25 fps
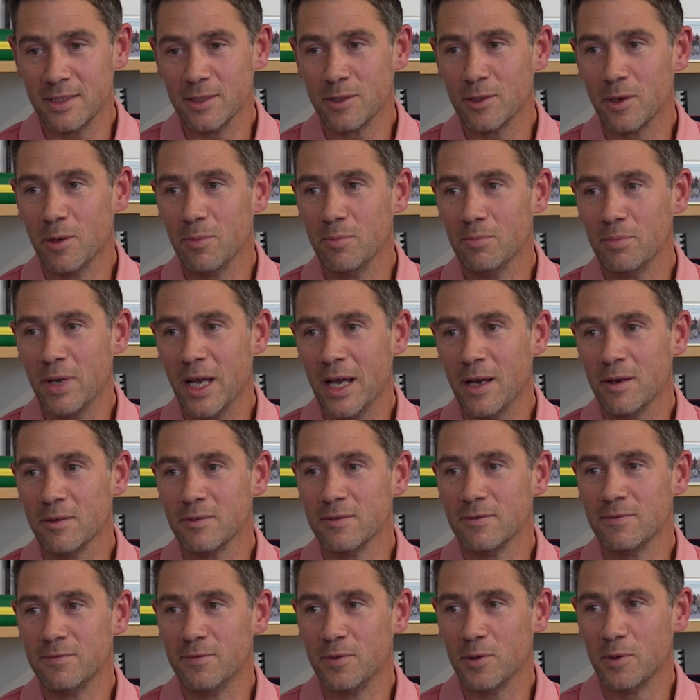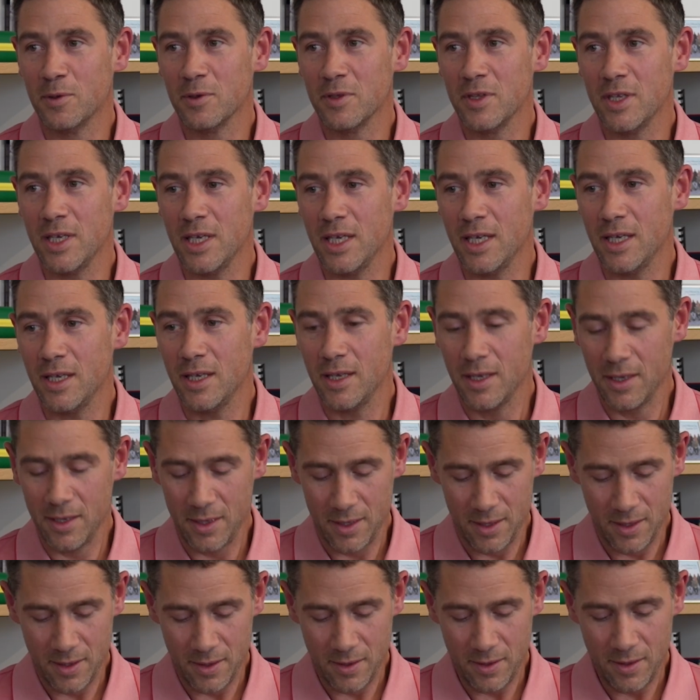the compound for the
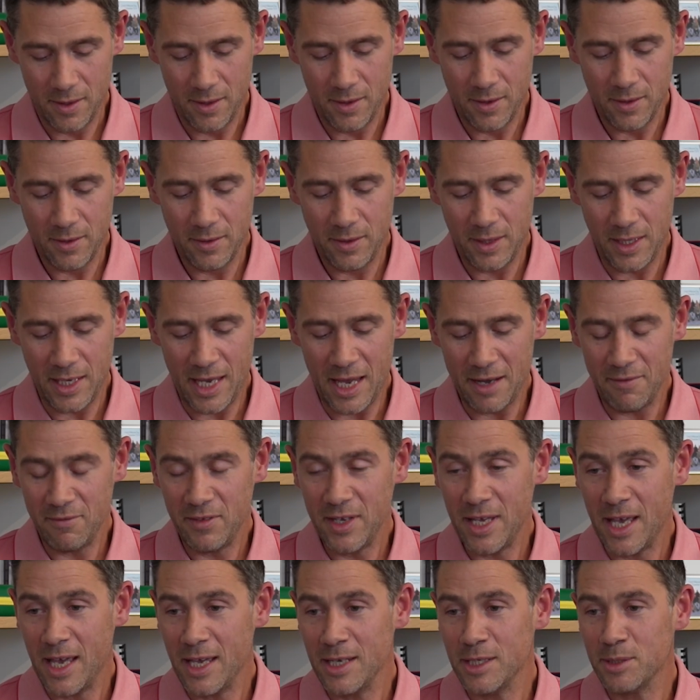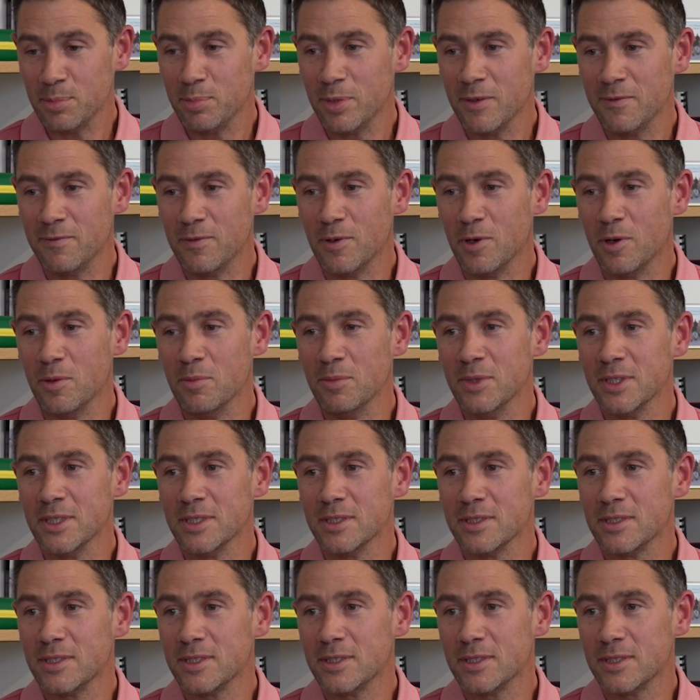NVH
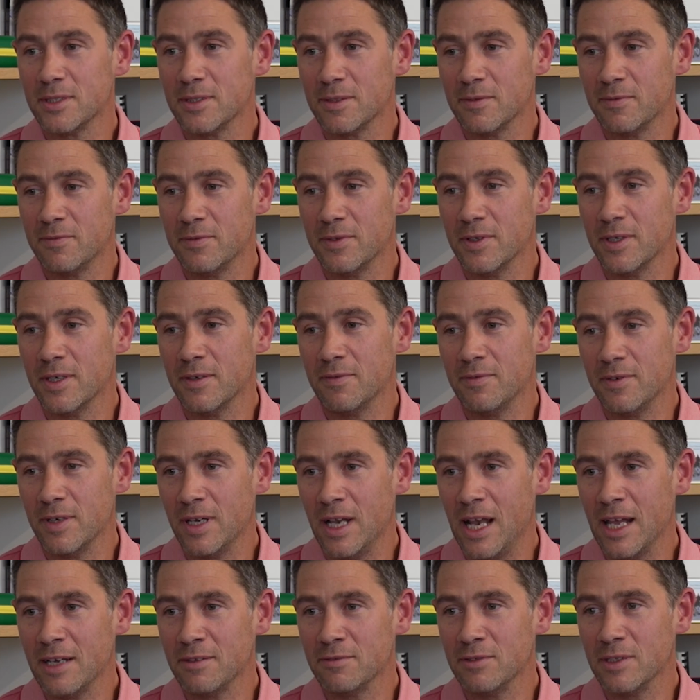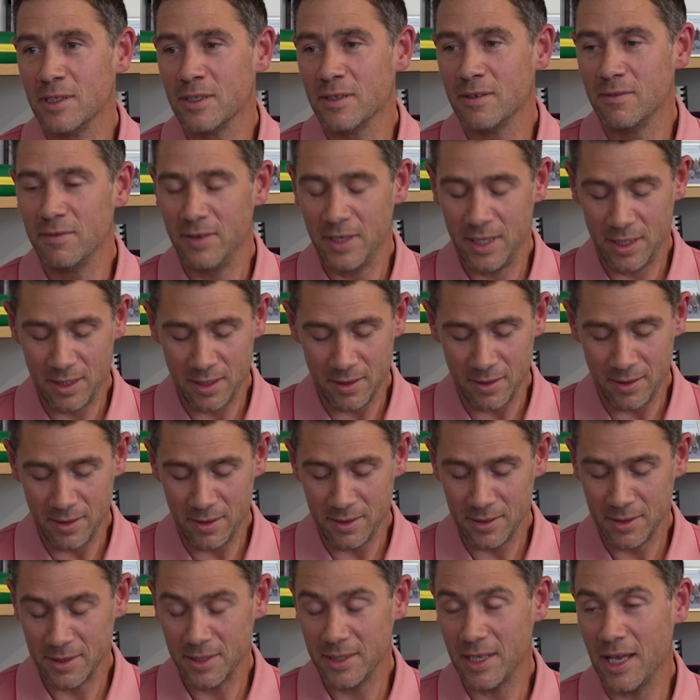performance for electrical
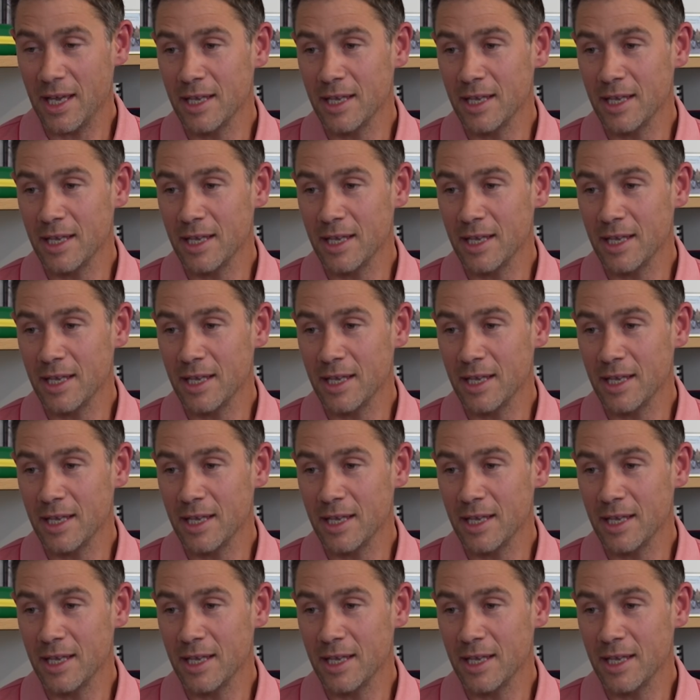vehicles,